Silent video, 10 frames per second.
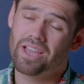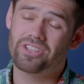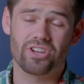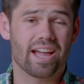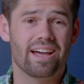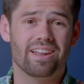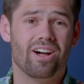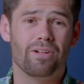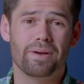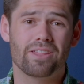and check out
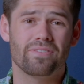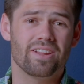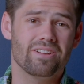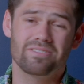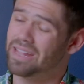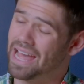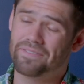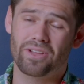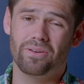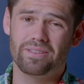all my other videos, and
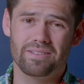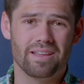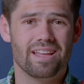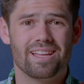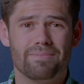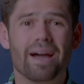have a good one.